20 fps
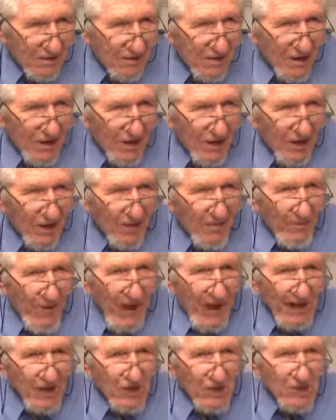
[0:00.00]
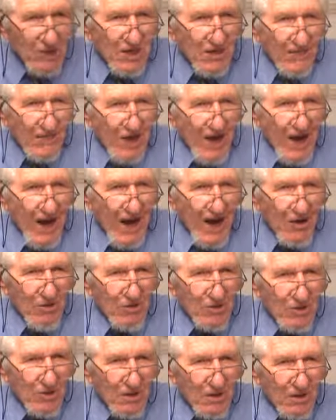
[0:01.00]
There are packages of
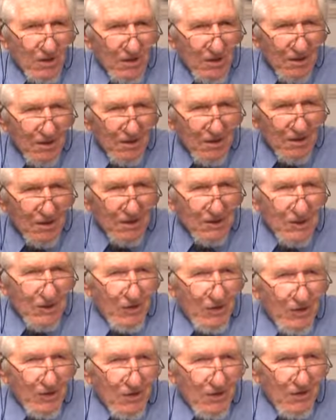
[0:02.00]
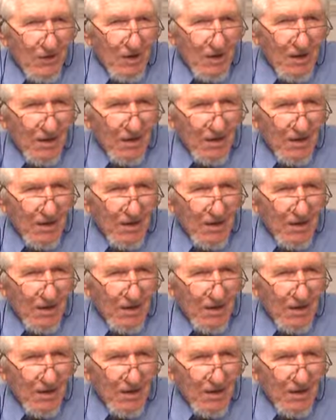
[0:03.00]
nows. There's no history.